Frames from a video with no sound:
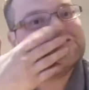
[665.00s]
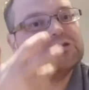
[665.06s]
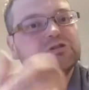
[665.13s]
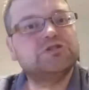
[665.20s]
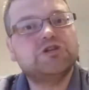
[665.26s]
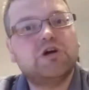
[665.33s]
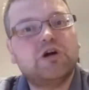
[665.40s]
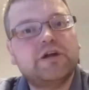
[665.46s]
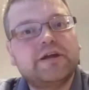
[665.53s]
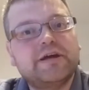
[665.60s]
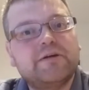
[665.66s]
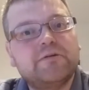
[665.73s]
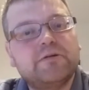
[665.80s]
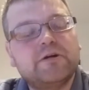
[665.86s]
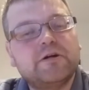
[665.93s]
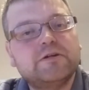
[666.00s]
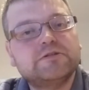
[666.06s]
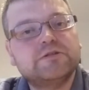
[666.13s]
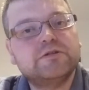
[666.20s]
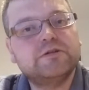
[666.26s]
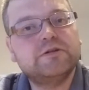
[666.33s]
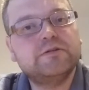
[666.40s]
Took Charlie out
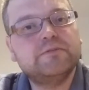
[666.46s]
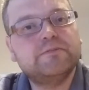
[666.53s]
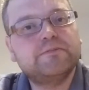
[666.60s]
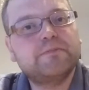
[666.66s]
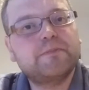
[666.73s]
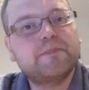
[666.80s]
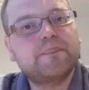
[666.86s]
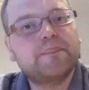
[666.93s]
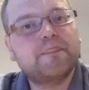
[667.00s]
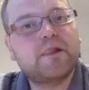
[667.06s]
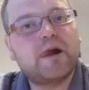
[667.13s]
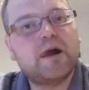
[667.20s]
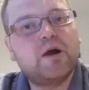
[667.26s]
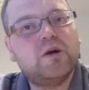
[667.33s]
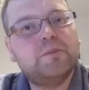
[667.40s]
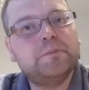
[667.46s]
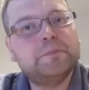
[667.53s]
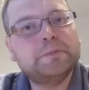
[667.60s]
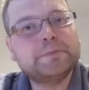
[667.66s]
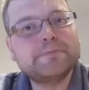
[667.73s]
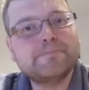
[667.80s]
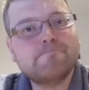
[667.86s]
last night.
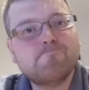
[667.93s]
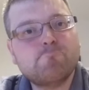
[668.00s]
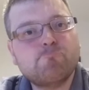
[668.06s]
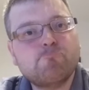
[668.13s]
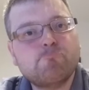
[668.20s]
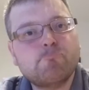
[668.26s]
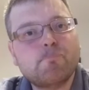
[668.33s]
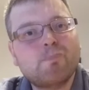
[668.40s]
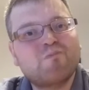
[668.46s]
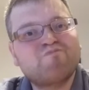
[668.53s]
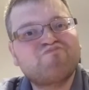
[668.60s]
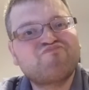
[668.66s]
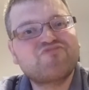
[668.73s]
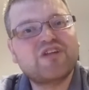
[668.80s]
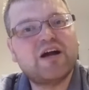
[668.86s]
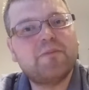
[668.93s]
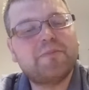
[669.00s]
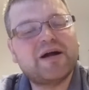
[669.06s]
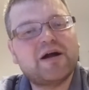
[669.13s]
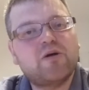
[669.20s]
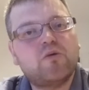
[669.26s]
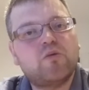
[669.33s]

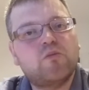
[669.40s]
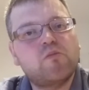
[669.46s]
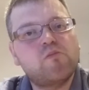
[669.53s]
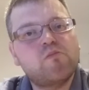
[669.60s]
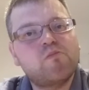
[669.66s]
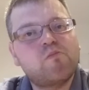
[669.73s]
About